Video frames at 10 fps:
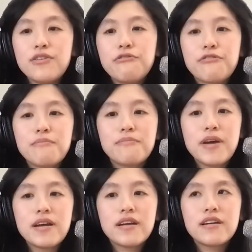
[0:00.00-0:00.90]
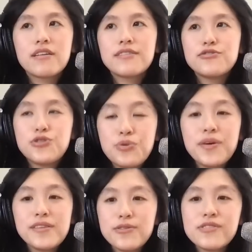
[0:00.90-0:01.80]
you from
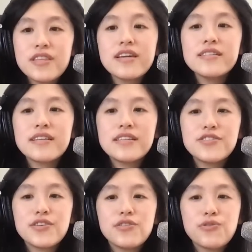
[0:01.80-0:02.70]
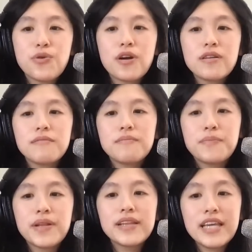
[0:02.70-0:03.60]
doing those things is your
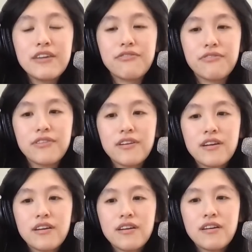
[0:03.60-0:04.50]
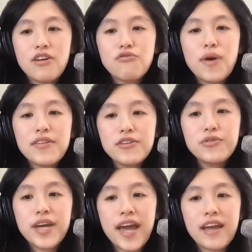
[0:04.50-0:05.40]
belief of whether you
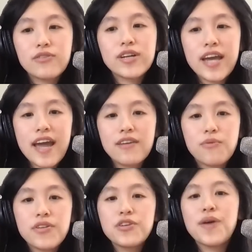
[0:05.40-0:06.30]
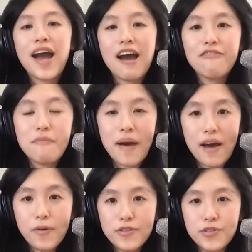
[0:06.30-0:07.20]
can or can't, whether you have the
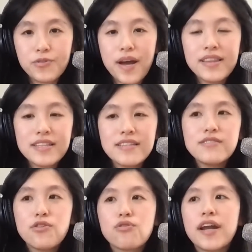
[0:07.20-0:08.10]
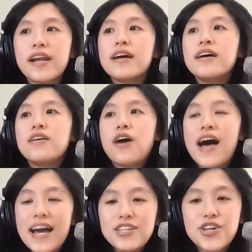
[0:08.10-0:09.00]
power to. And this is a great
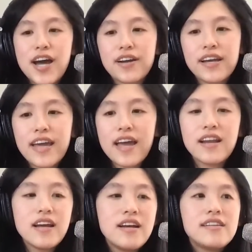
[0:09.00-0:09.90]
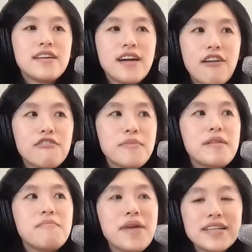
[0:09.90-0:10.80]
hijack. Again, the
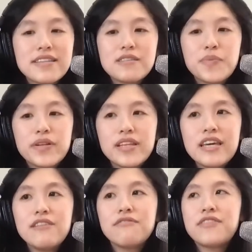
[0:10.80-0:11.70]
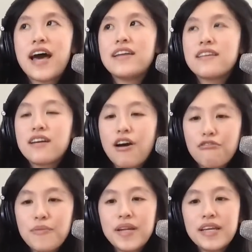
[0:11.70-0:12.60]
government makes us believe that the
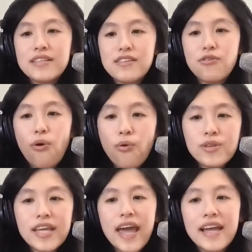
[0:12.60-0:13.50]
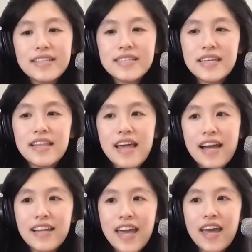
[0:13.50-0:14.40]
government is the only entity
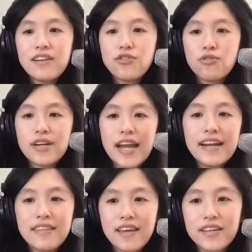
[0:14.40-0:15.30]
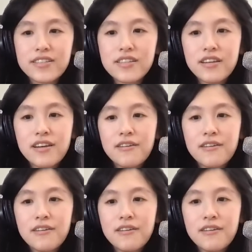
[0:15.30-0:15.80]
that can create things.